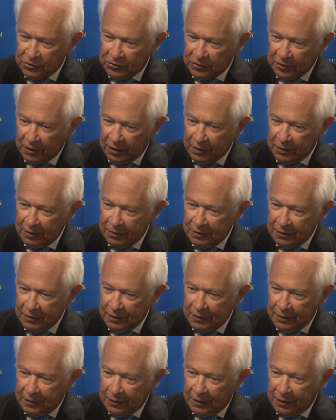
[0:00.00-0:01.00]
is an
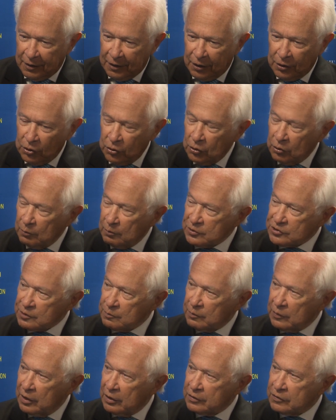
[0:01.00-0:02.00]

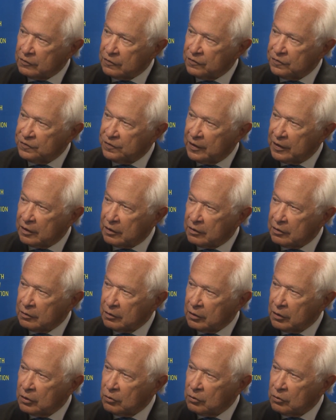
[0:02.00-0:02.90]
enormous amount of fake